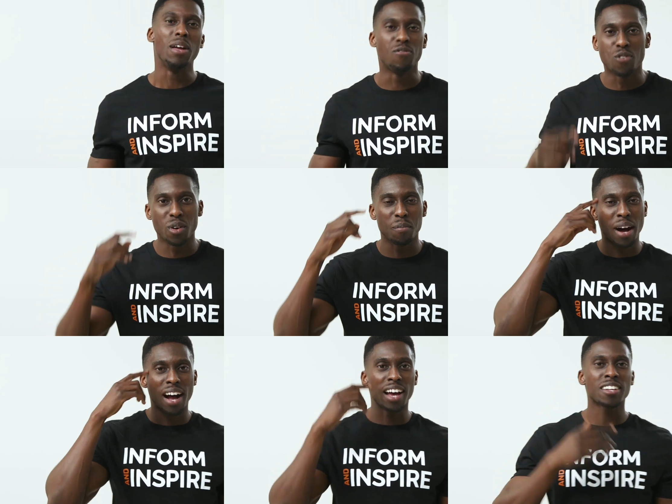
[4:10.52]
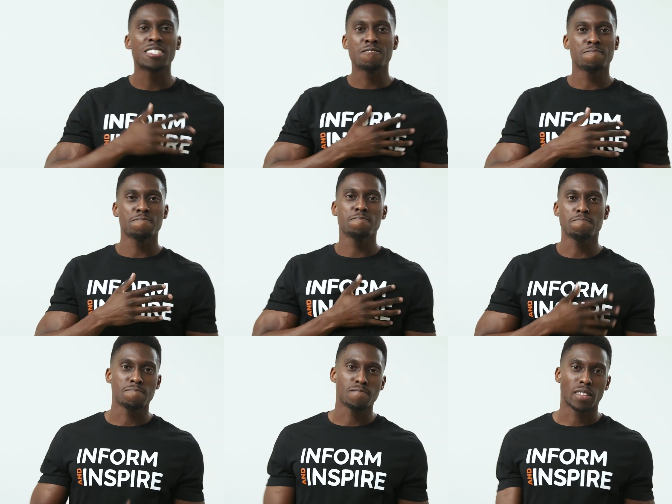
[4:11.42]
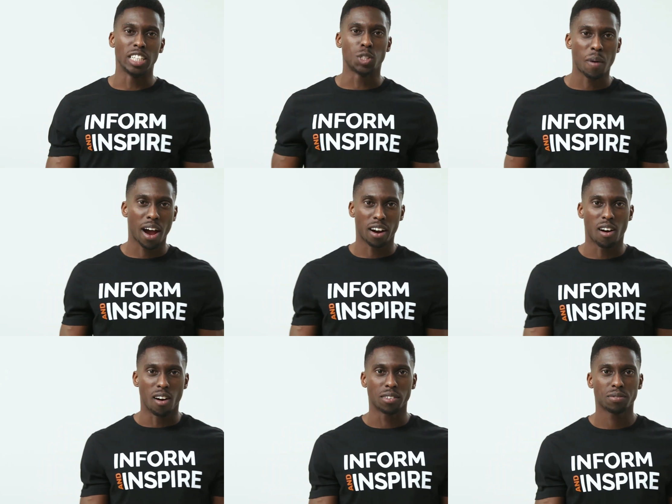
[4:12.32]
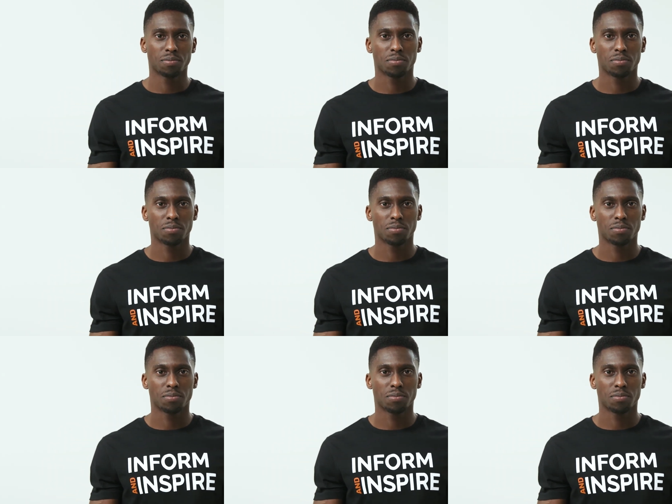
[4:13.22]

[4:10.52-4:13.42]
Inform the mind, inspire the heart.